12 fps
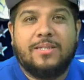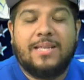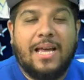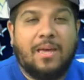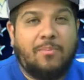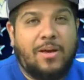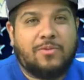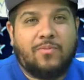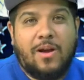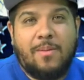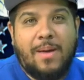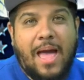second best
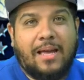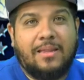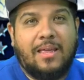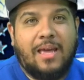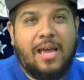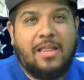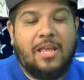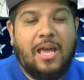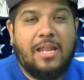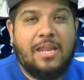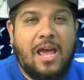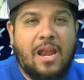running back in the
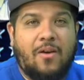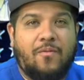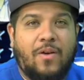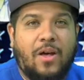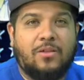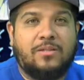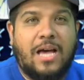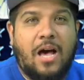NFL,